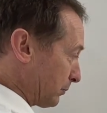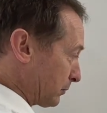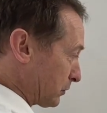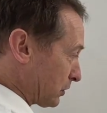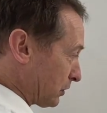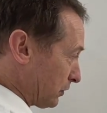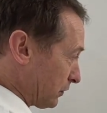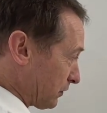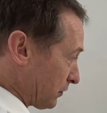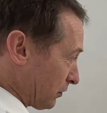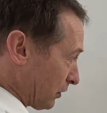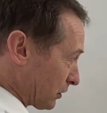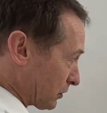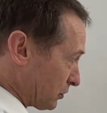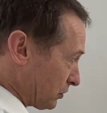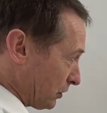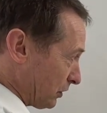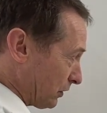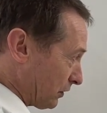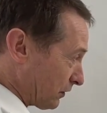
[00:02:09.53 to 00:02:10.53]

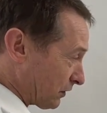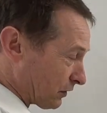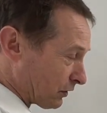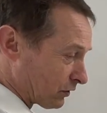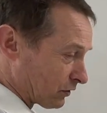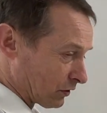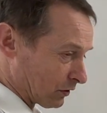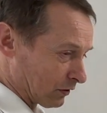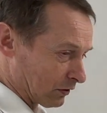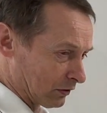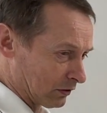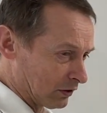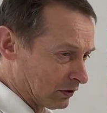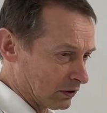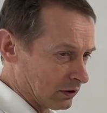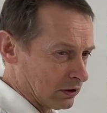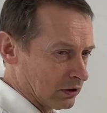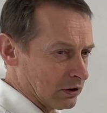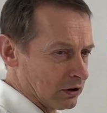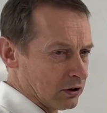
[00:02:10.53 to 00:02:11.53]
constructions to
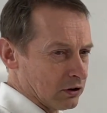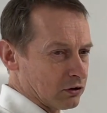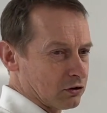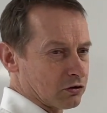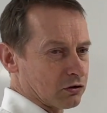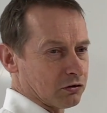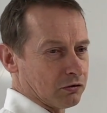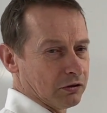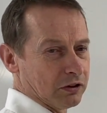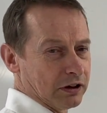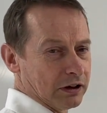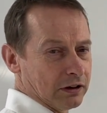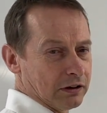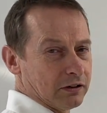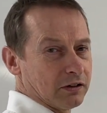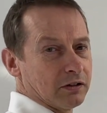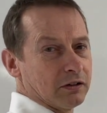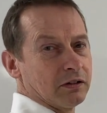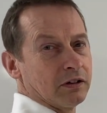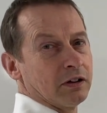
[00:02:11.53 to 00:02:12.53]

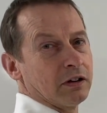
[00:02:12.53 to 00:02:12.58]
create